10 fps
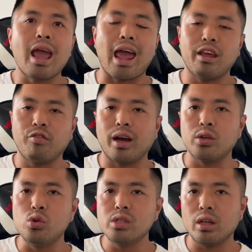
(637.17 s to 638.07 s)
and if I
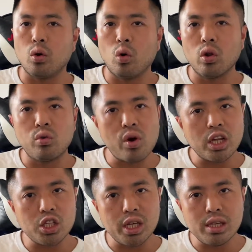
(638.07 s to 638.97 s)
use it all on
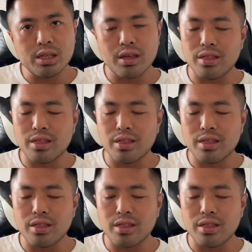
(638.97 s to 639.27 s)
Regis,